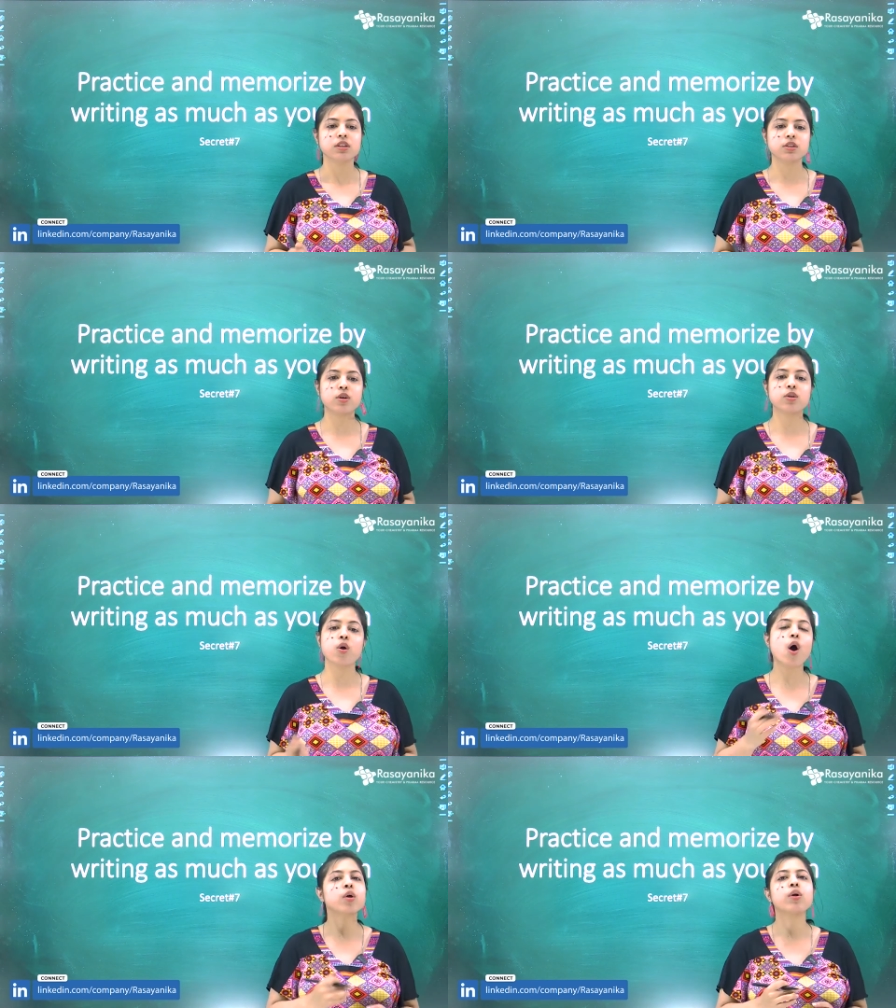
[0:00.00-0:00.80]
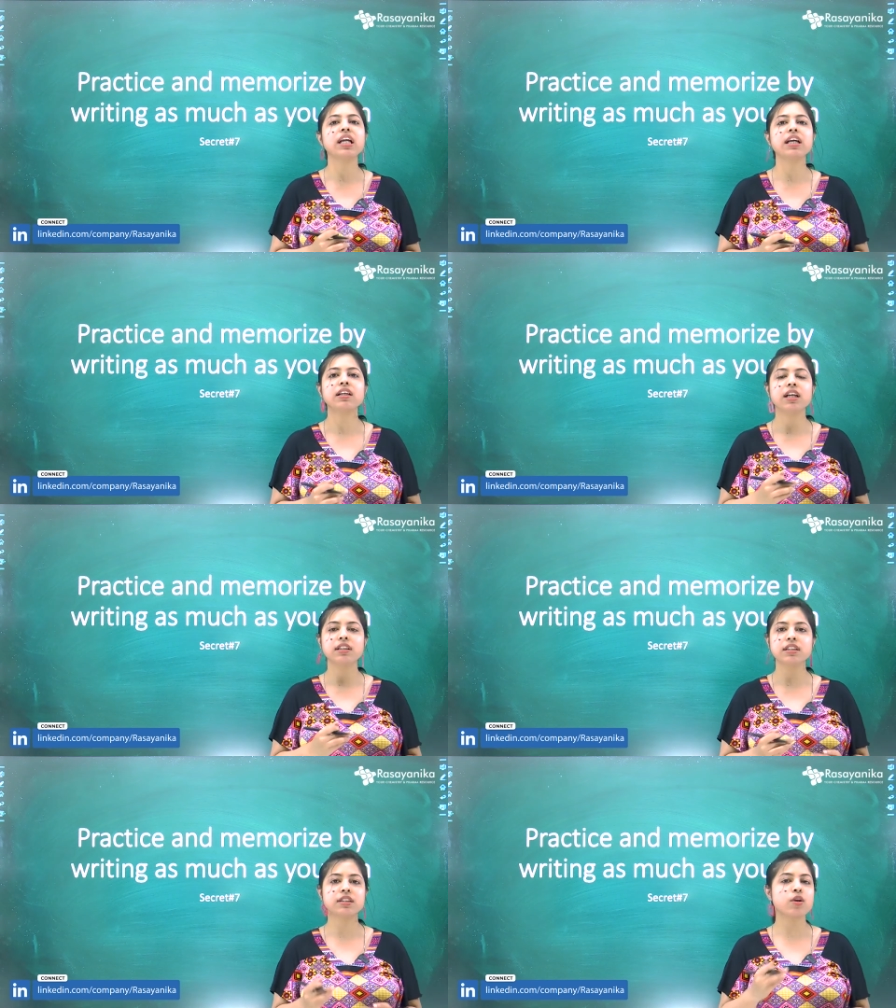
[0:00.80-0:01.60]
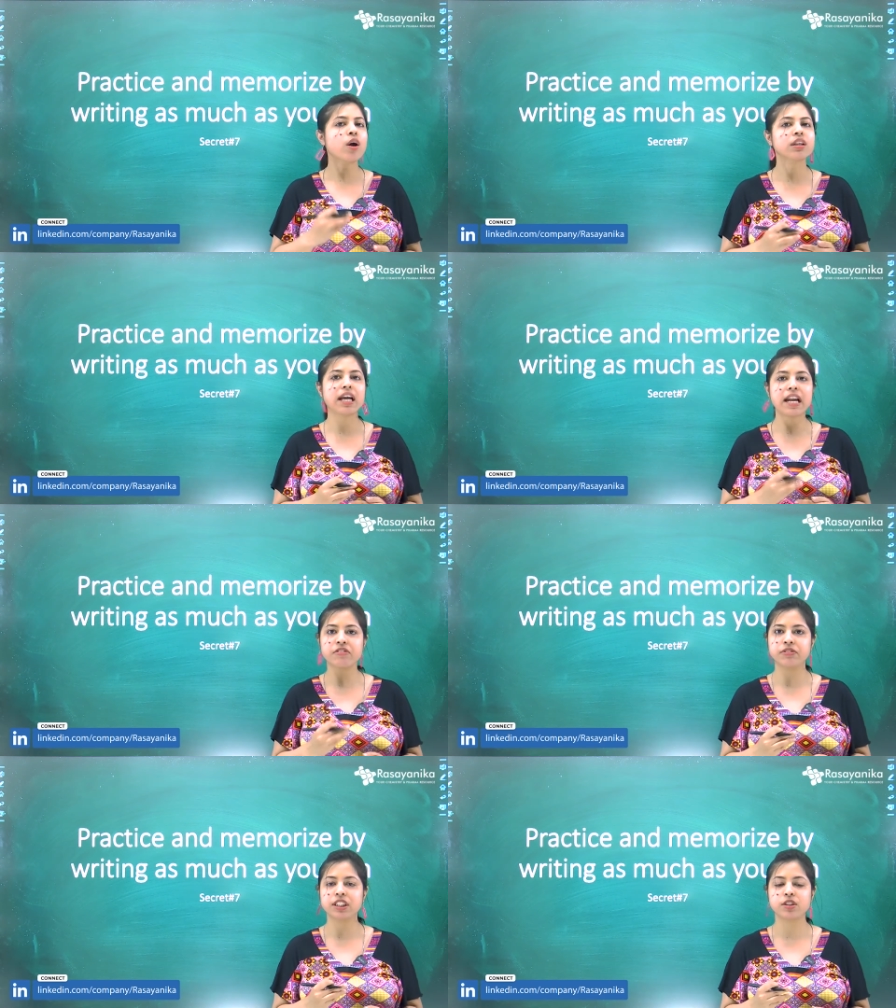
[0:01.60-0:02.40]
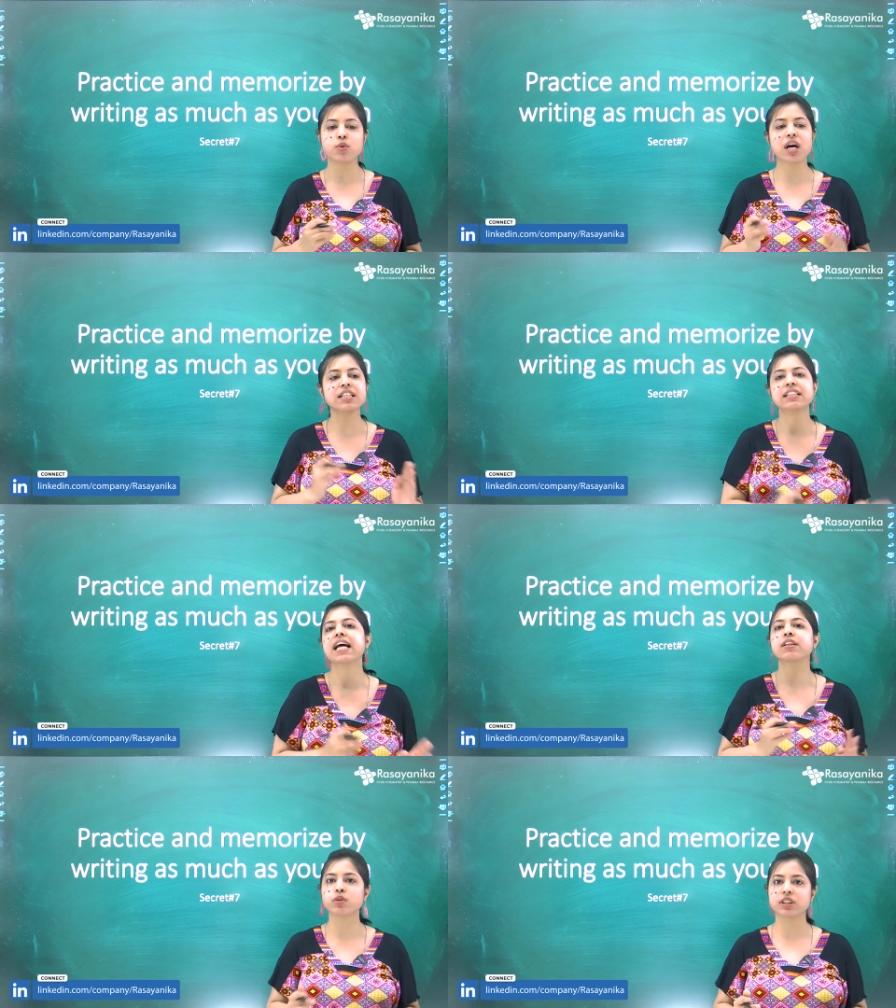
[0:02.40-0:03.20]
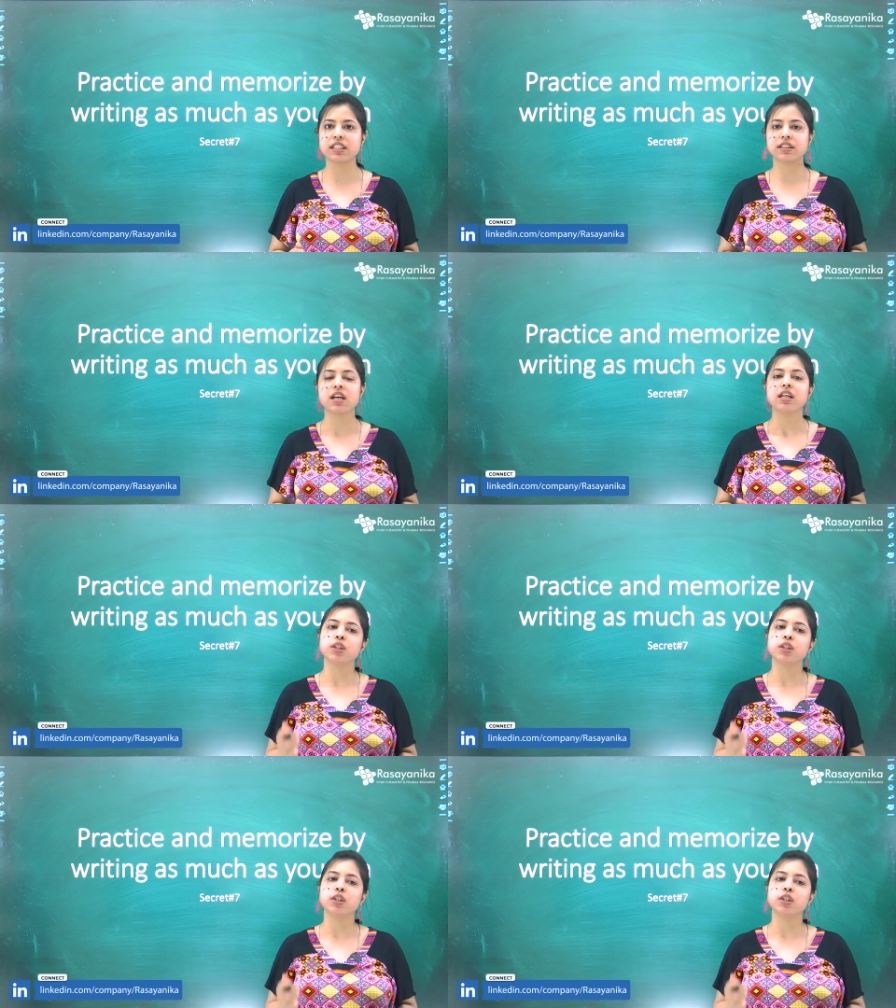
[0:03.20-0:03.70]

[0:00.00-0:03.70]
so not only it is not enough just to understand those things